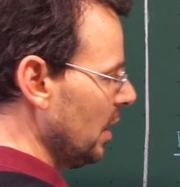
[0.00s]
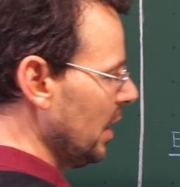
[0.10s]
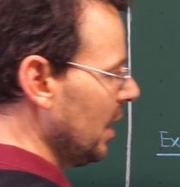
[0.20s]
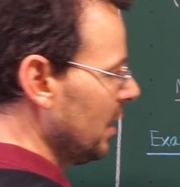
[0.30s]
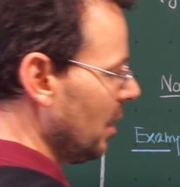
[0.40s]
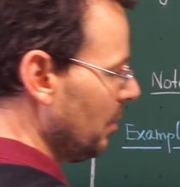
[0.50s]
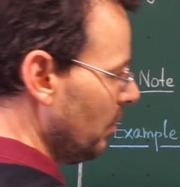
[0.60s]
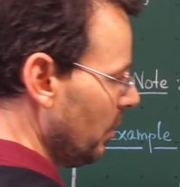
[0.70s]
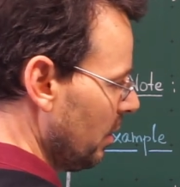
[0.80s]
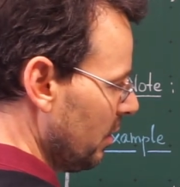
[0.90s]
I end up
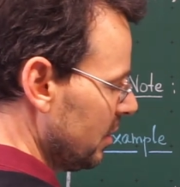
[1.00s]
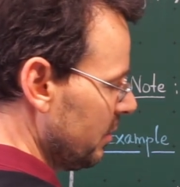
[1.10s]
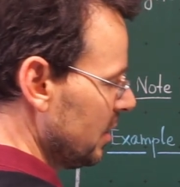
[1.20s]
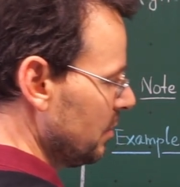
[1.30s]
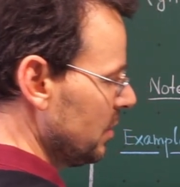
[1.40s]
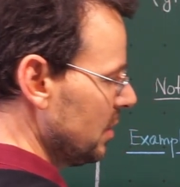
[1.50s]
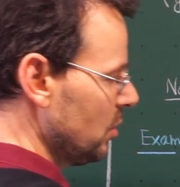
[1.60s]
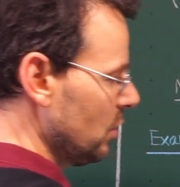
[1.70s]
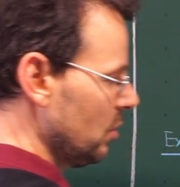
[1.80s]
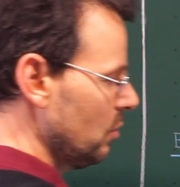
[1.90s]
with the
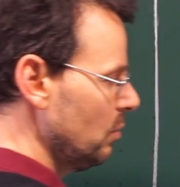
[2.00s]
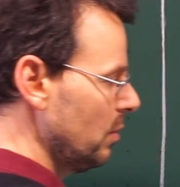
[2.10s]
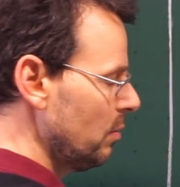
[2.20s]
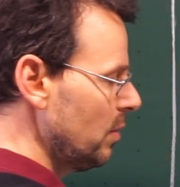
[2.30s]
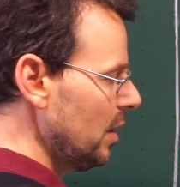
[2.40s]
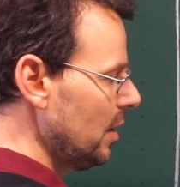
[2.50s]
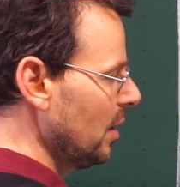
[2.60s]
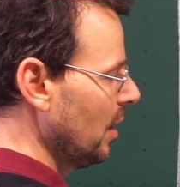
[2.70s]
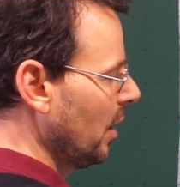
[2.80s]
transposition 2, 3.